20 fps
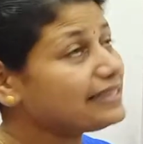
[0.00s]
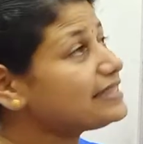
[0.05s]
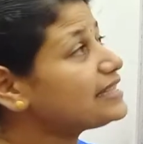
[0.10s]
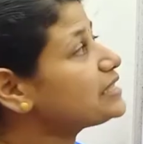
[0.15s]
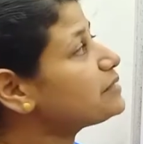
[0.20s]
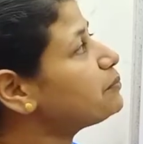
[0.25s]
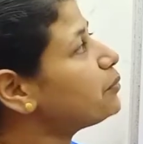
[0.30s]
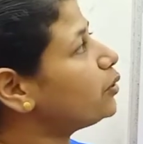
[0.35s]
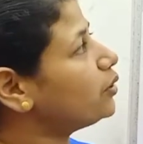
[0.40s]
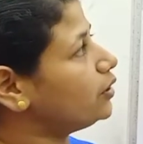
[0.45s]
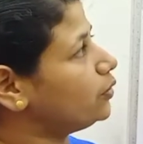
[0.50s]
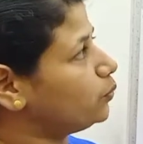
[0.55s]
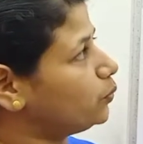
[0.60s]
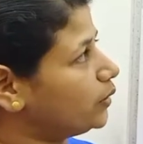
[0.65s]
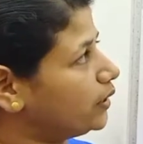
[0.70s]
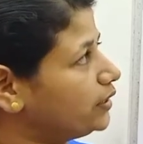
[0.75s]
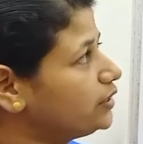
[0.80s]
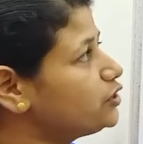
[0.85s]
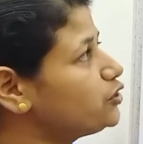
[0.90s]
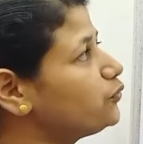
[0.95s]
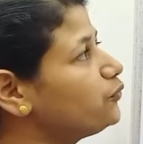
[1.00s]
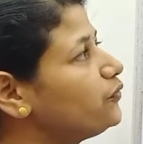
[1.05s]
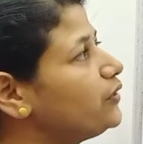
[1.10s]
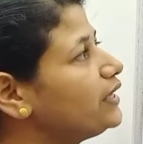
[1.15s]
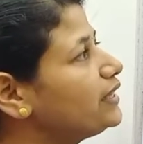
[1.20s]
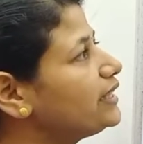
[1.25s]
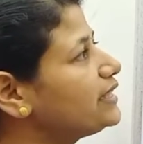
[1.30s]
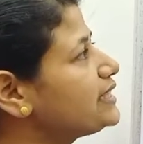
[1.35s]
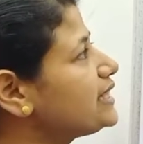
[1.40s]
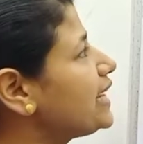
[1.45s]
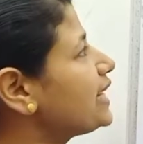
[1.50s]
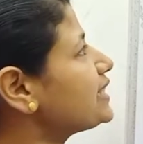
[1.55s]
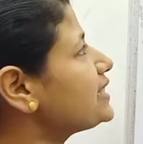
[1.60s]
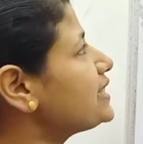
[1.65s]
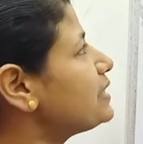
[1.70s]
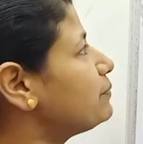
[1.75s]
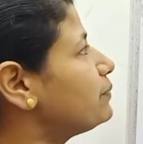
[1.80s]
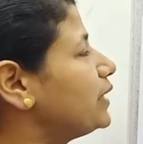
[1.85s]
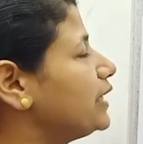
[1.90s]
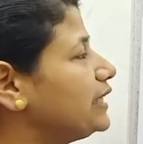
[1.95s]
the smaller one to fill the tank
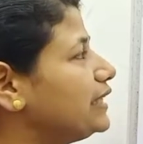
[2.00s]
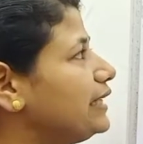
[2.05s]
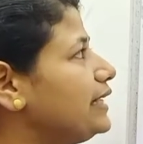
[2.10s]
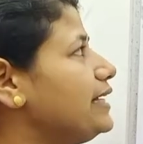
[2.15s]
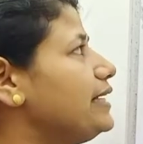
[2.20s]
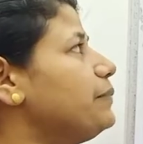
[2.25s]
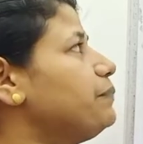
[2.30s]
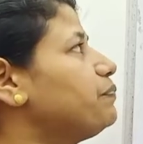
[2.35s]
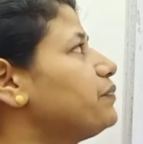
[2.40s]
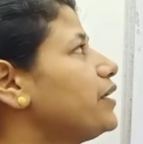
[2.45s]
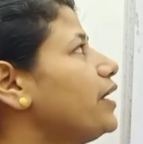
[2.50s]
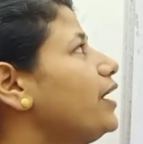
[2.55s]
separately.